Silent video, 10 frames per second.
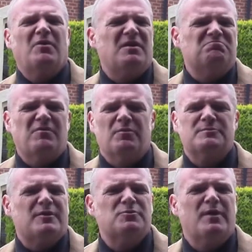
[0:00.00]
when I was
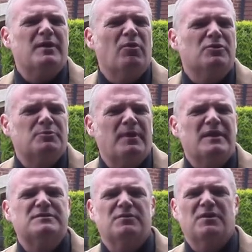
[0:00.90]
about 21,
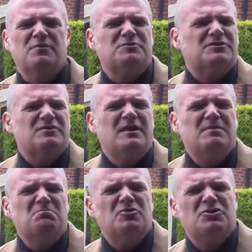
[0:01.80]
22 that I was suddenly
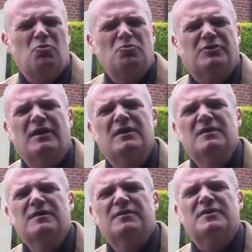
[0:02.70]
much older
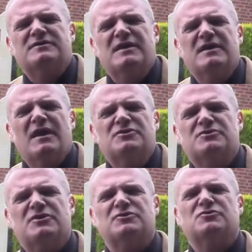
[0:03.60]
than the
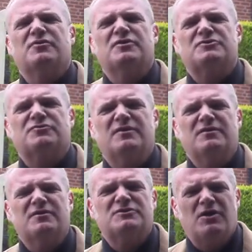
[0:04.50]
teenagers I saw in the street,
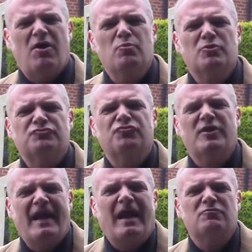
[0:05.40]
that time was
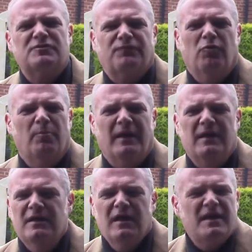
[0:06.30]
running out for me.
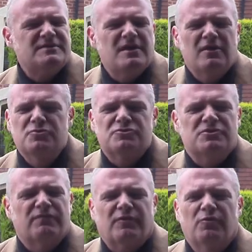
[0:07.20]
It's an
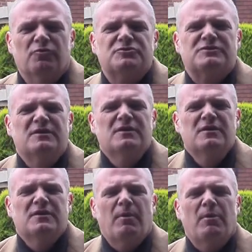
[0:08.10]
illusion, of course.
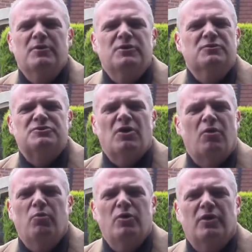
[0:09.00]
The moment you
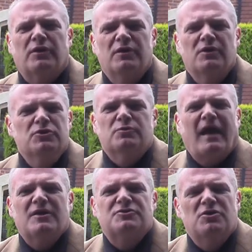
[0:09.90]
start work, you
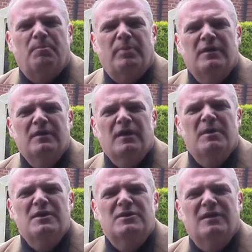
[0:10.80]
catch up
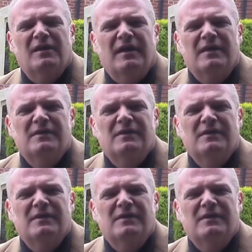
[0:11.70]
immediately.